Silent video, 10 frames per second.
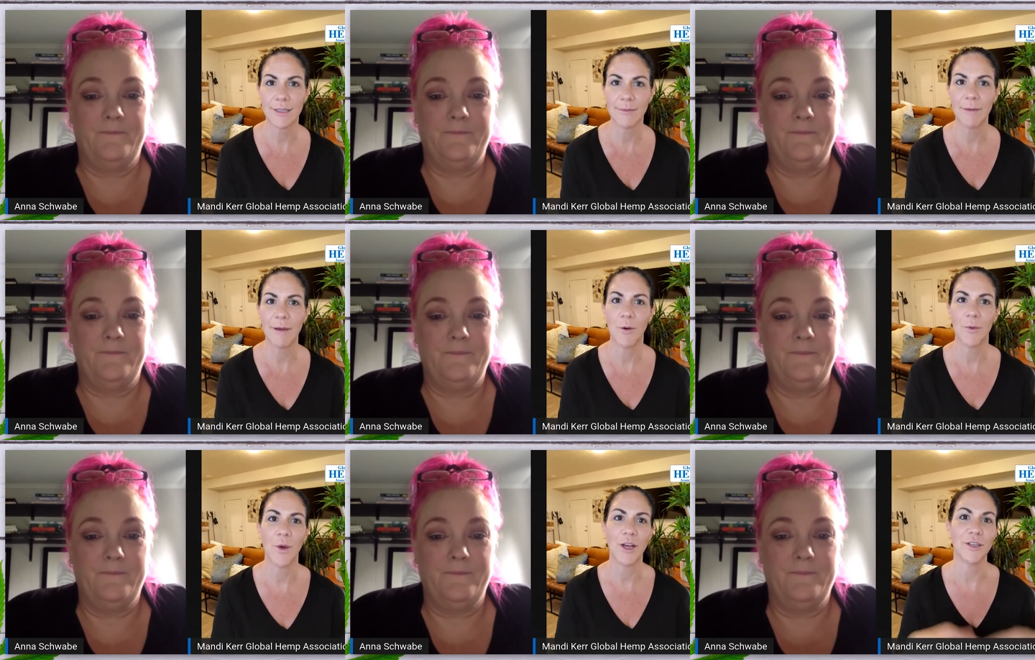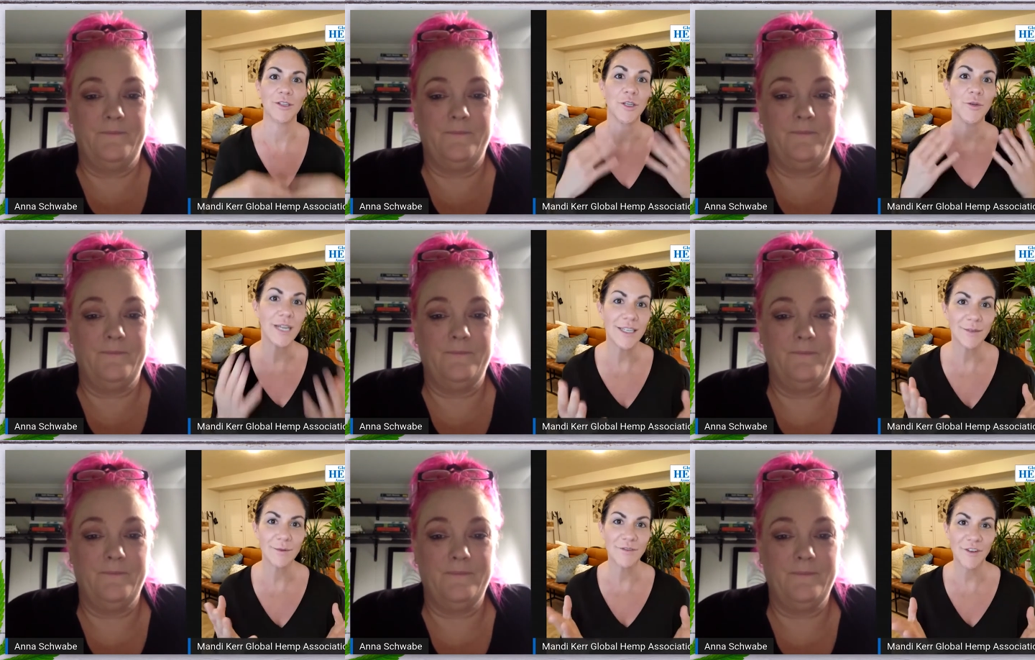Speaker 1: to me about what you're doing
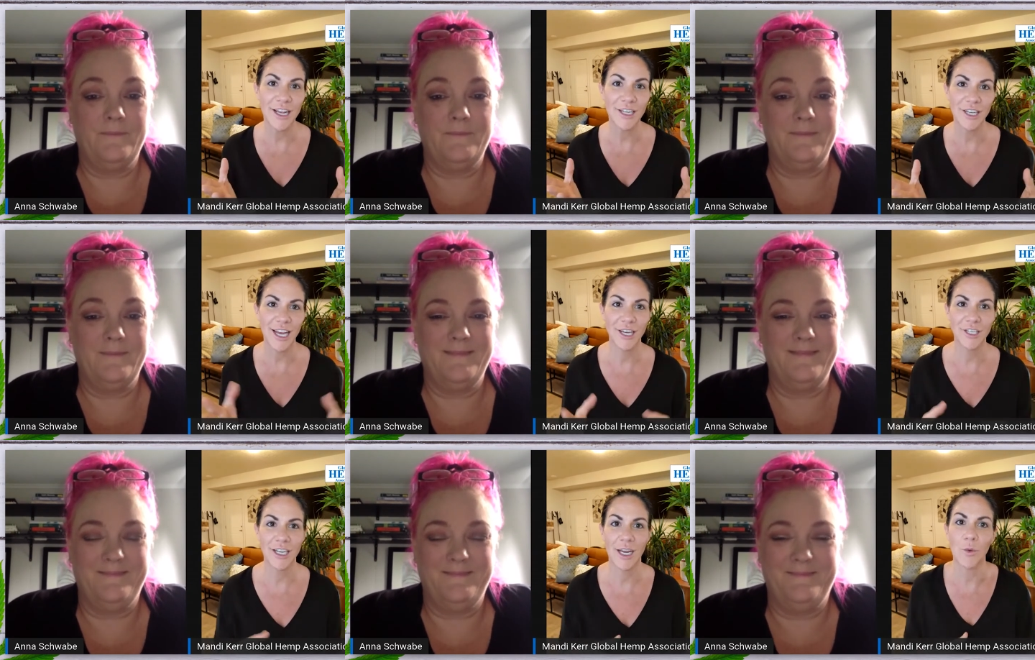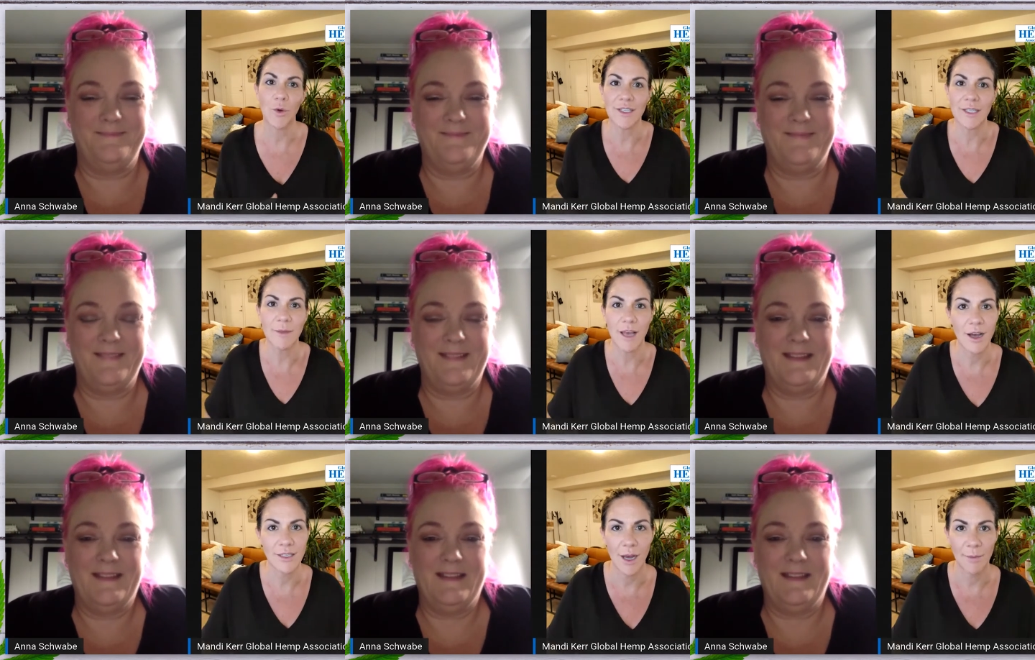to, for education and what are some of the
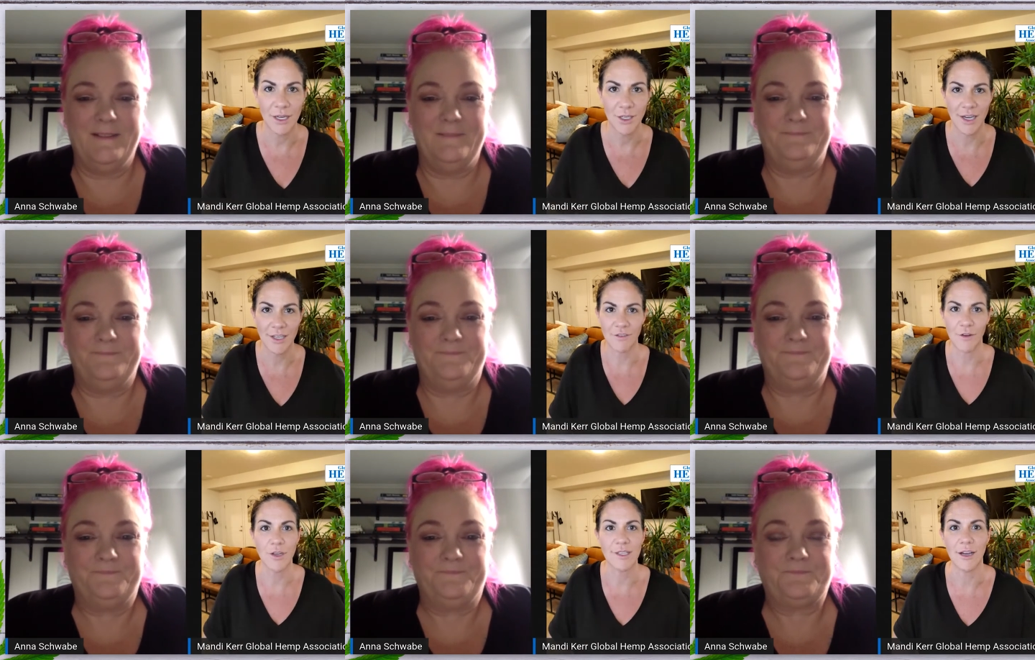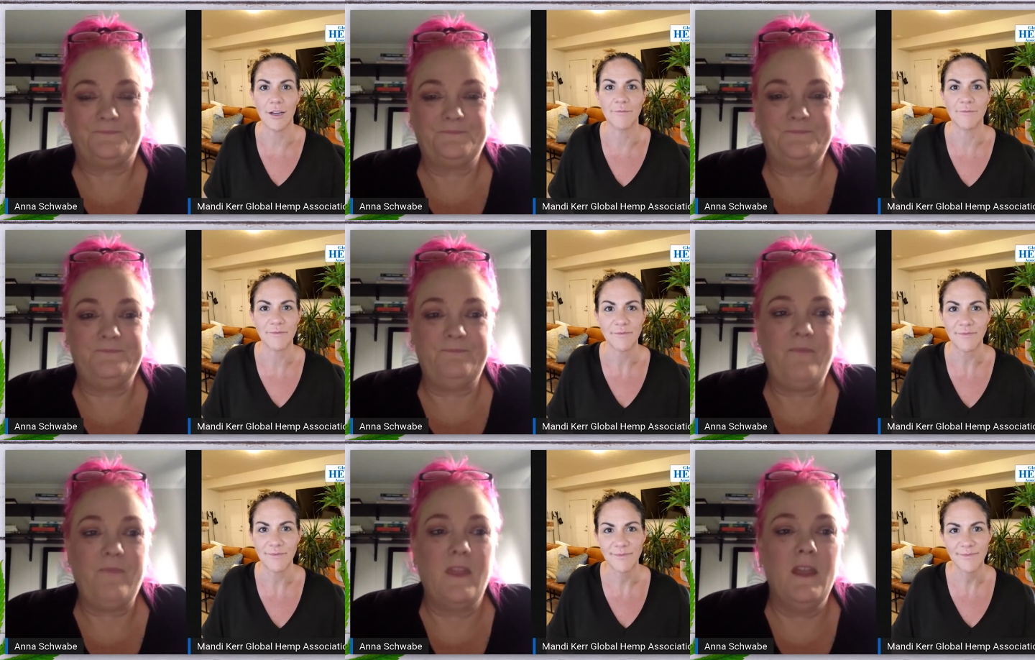hot topics you guys are focusing on?
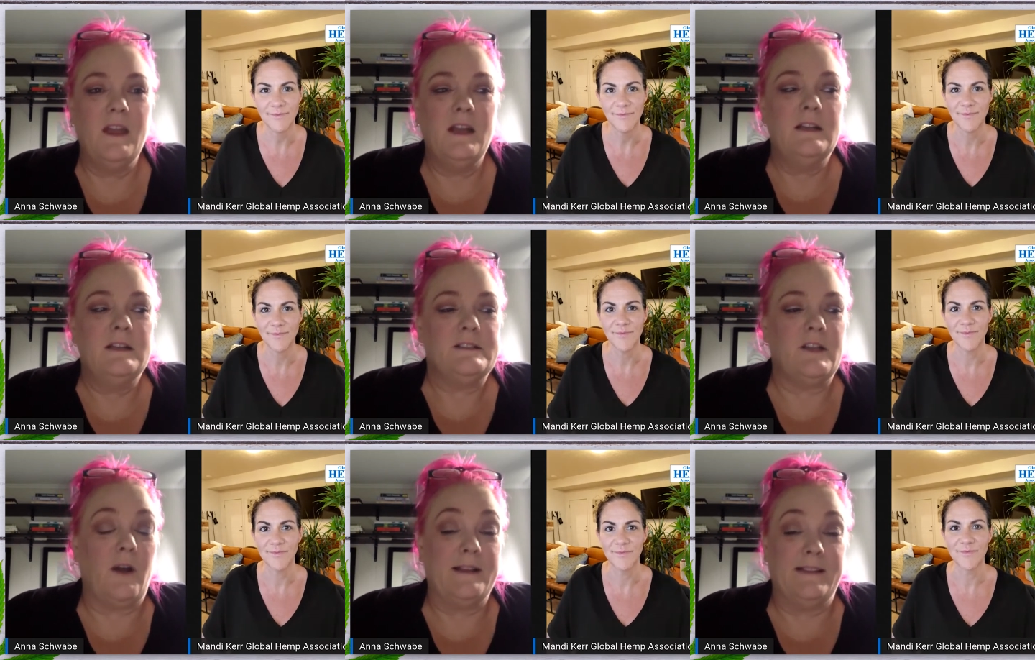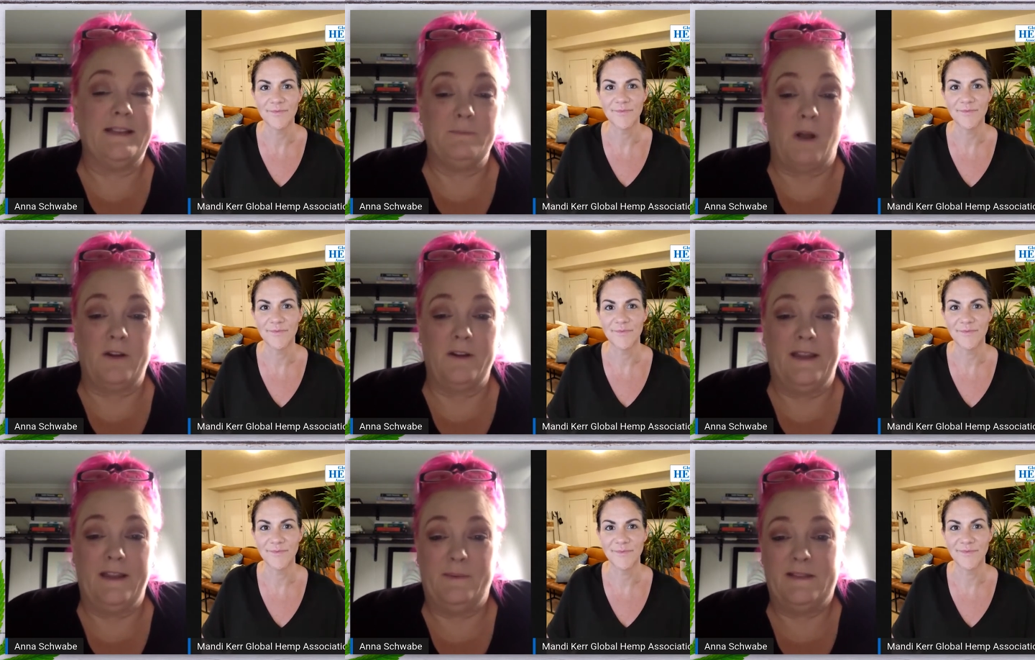
Speaker 2: So I teach
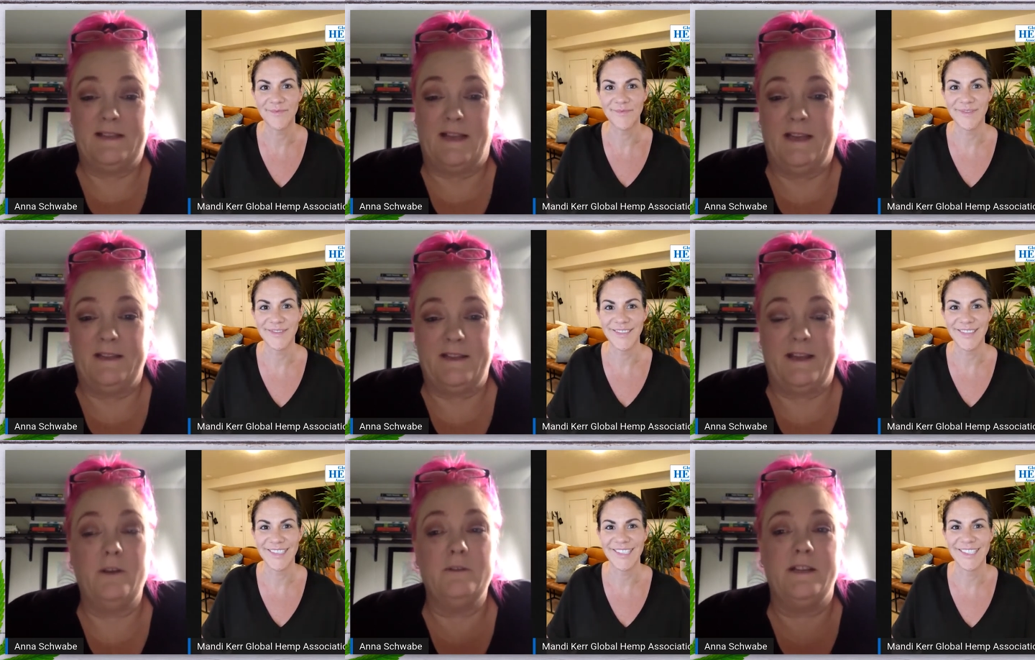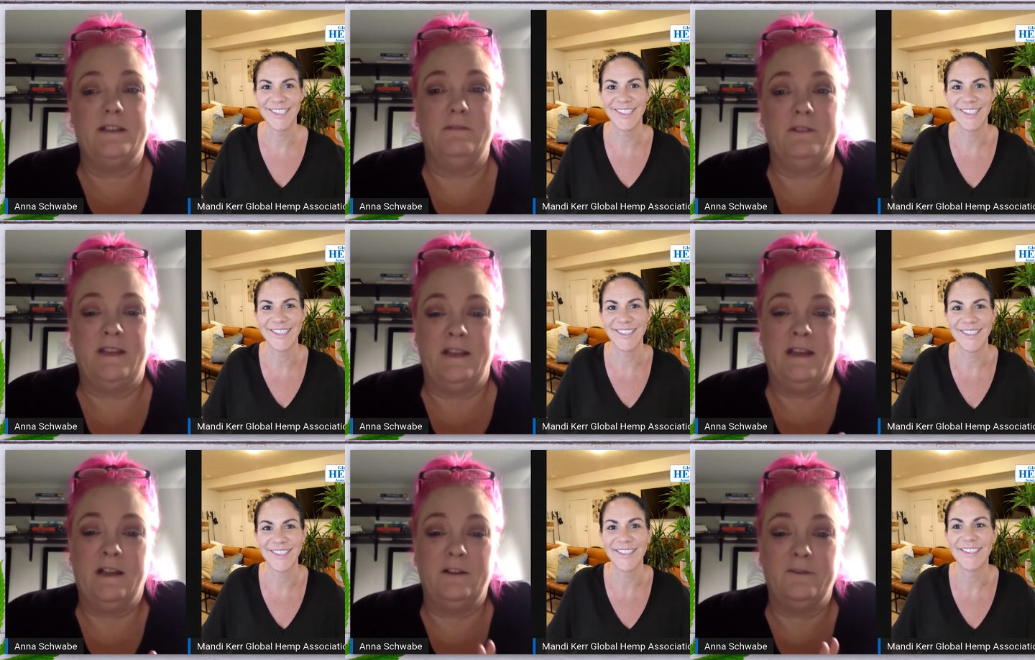modern cannabis science. I co-teach it with
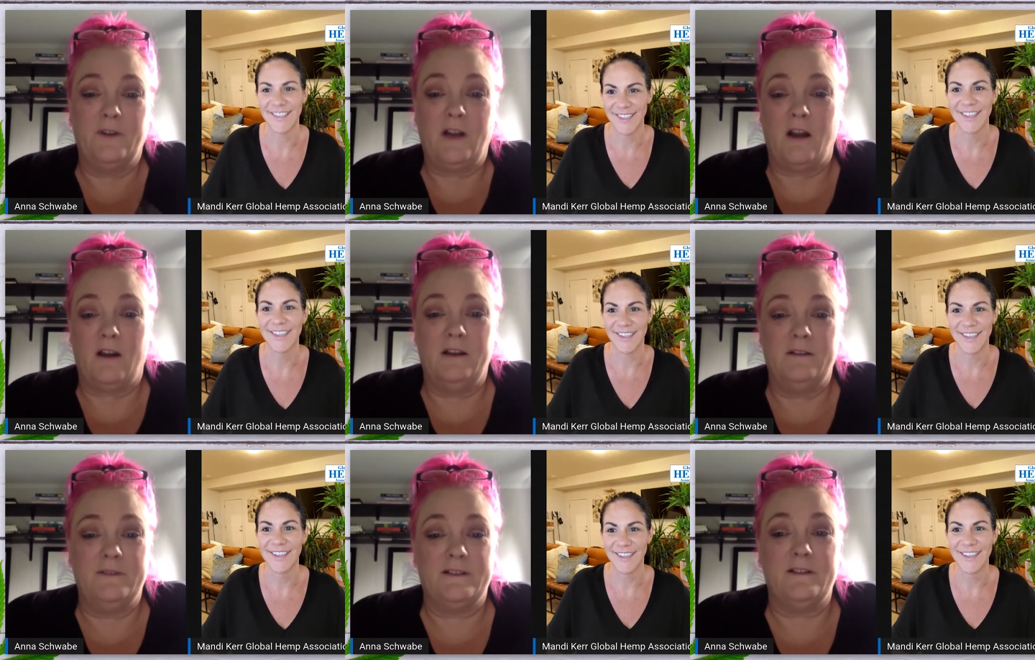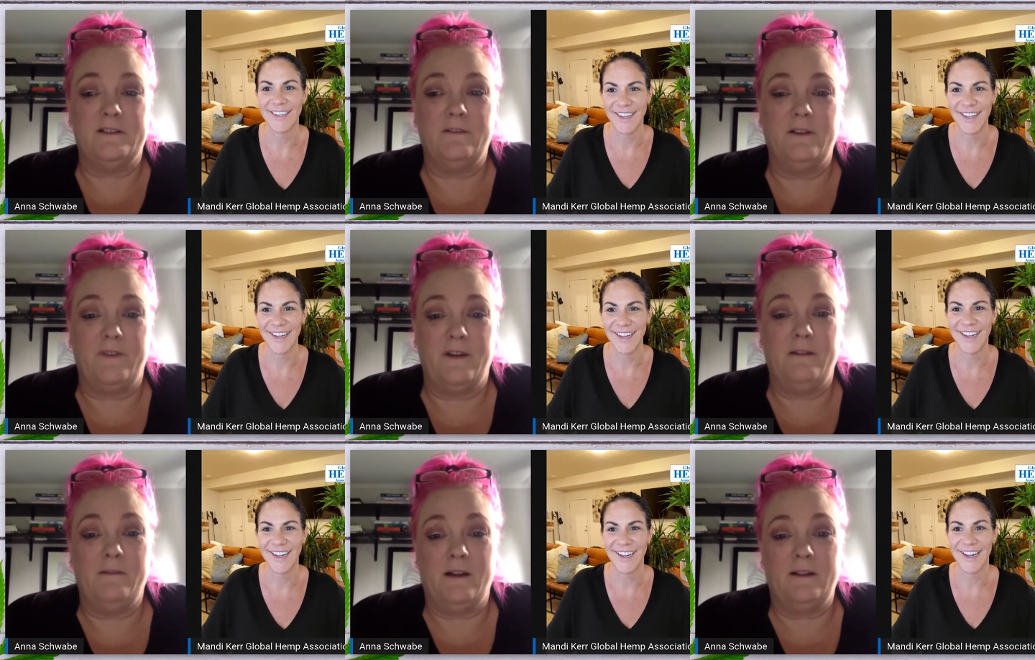Daniela Vergara, who is also a
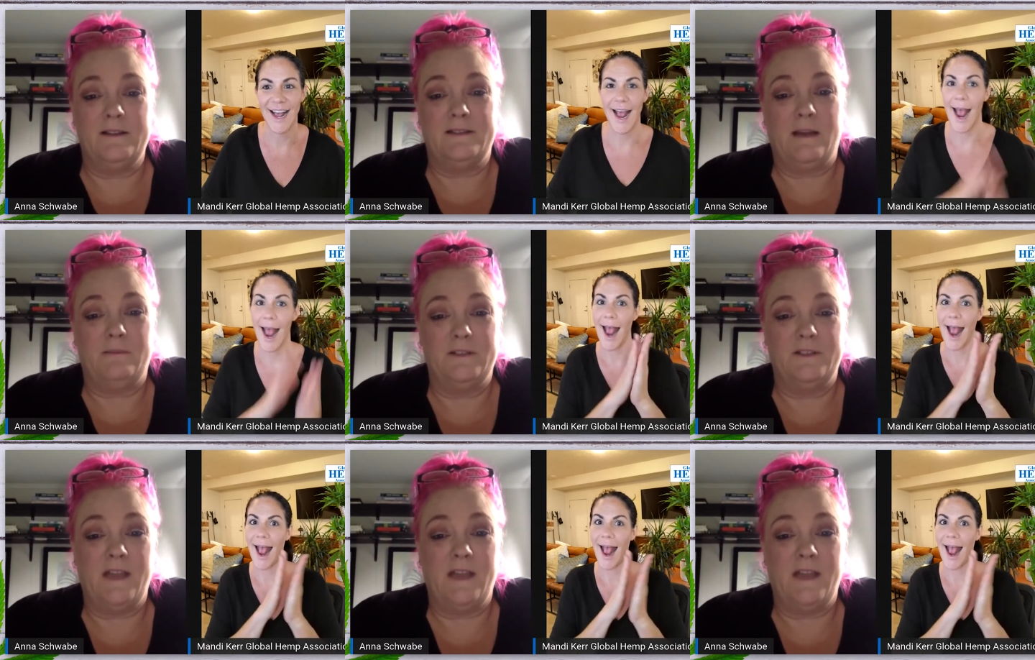very well established